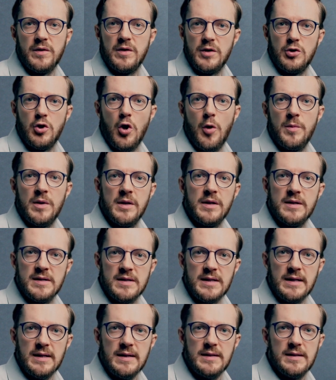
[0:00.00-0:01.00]
with a terminal
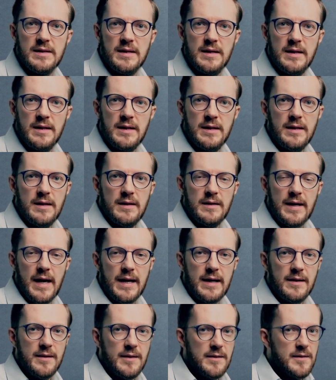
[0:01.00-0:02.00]
disease,
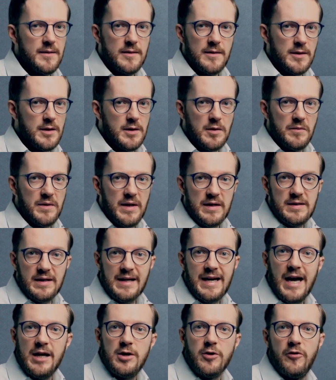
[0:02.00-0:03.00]
then you know, there's a
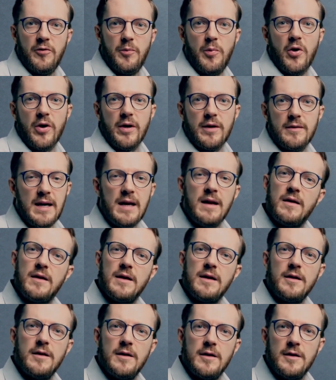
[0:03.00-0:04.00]
cutoff point.
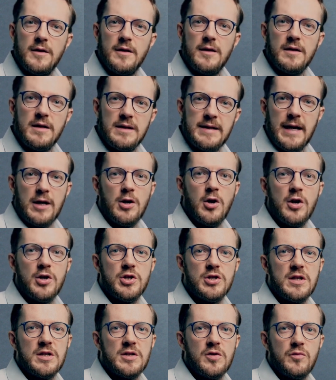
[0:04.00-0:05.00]
Either the
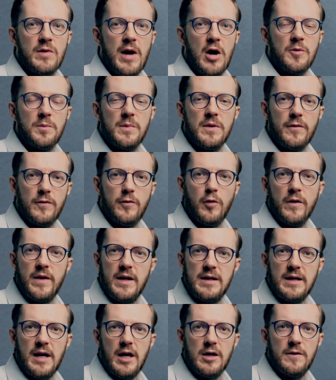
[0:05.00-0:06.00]
technology is around before
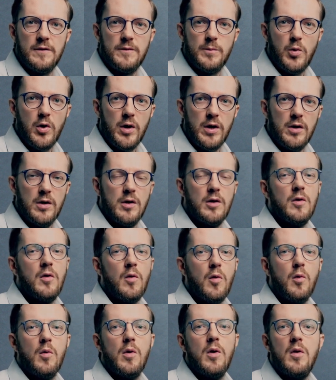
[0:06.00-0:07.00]
that cutoff point,
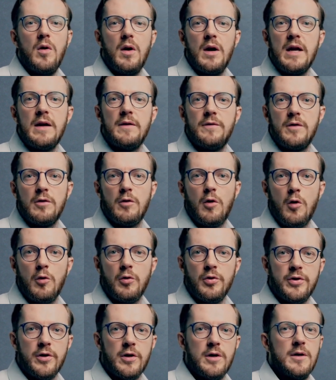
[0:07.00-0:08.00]
or if you're
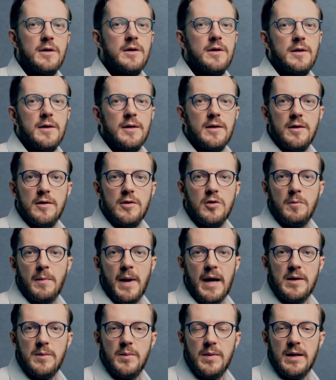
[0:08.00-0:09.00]
older, you
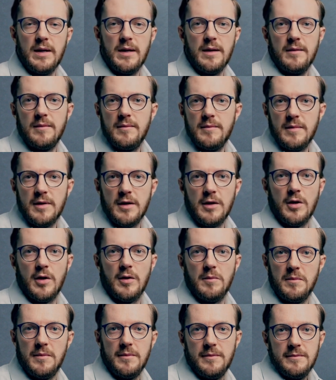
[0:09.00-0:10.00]
might be, you
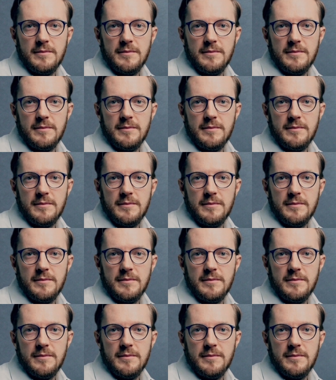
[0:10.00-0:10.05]
know,